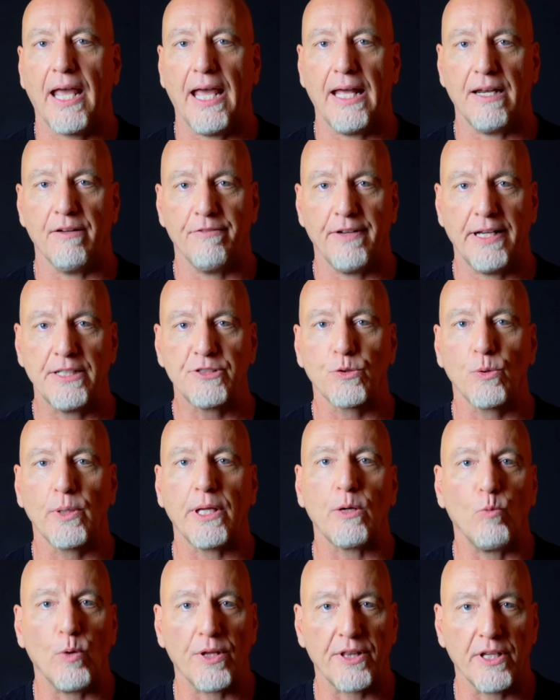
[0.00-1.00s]
And
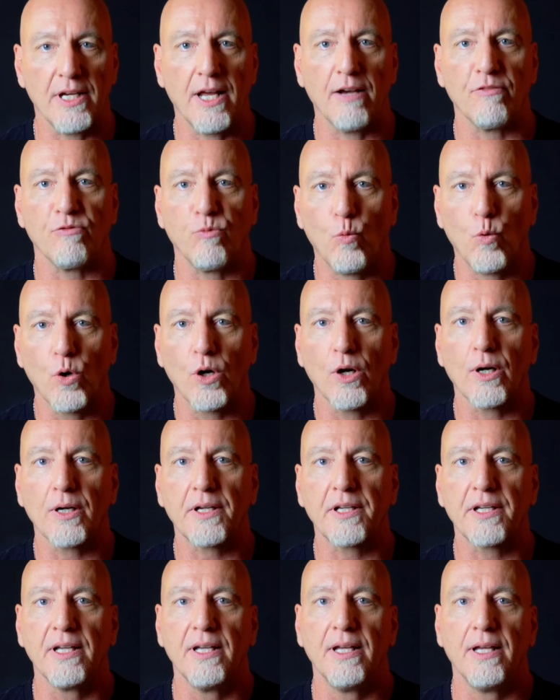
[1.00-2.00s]
eventually, with enough
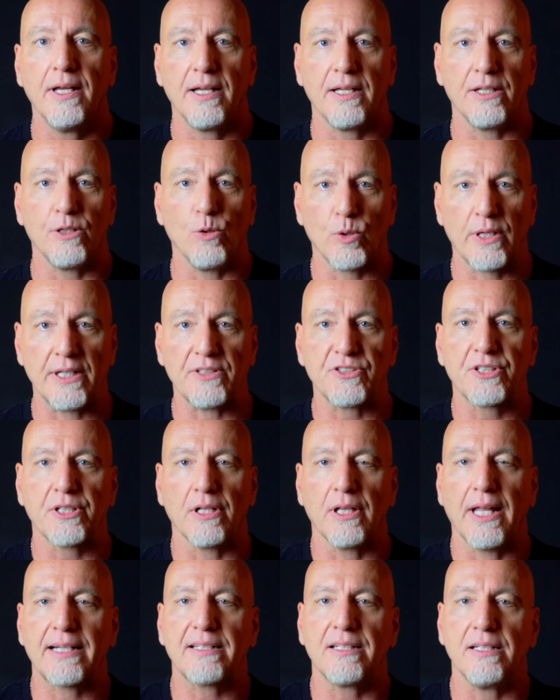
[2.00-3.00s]
work, you'll get
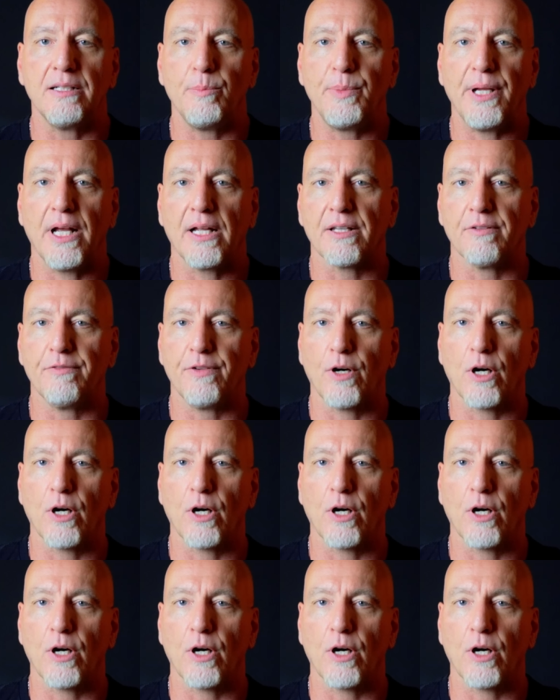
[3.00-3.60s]
selected to be on the